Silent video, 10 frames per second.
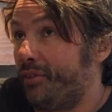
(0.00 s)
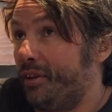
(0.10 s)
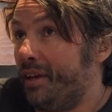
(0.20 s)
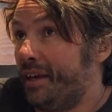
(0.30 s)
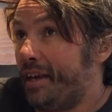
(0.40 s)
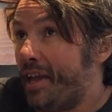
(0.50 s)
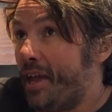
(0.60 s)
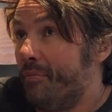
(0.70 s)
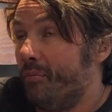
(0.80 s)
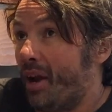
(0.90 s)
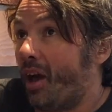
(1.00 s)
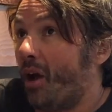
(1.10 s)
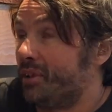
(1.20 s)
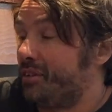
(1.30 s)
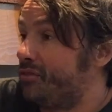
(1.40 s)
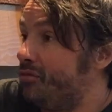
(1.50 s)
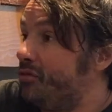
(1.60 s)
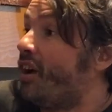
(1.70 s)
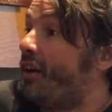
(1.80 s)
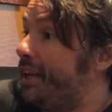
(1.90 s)
for him when I was a
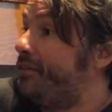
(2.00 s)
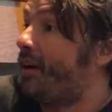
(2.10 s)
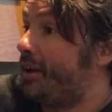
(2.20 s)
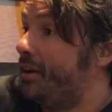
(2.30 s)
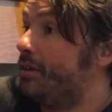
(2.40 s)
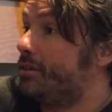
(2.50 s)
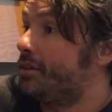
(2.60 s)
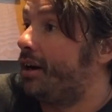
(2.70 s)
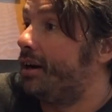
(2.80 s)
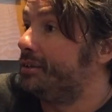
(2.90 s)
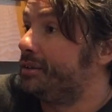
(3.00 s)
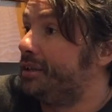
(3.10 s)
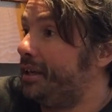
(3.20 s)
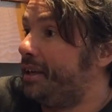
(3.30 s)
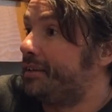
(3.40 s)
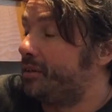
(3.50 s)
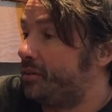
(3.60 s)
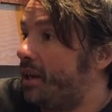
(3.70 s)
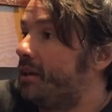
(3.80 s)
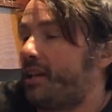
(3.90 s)
very, very young child.
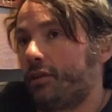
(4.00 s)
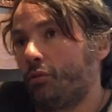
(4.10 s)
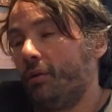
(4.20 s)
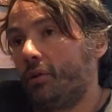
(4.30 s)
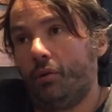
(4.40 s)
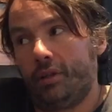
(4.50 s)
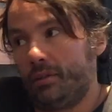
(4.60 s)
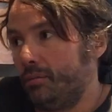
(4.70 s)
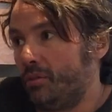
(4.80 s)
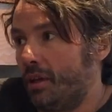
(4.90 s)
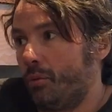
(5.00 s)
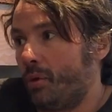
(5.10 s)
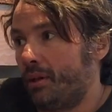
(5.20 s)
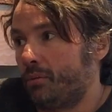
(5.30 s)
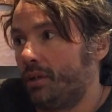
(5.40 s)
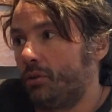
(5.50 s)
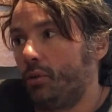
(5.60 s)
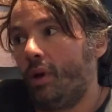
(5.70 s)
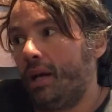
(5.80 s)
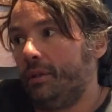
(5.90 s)
And that's why we call this, you know, that's why it's called
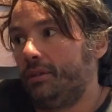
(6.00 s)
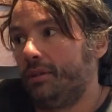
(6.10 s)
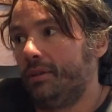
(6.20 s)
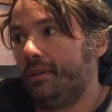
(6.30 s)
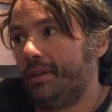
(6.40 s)
Where We Stood.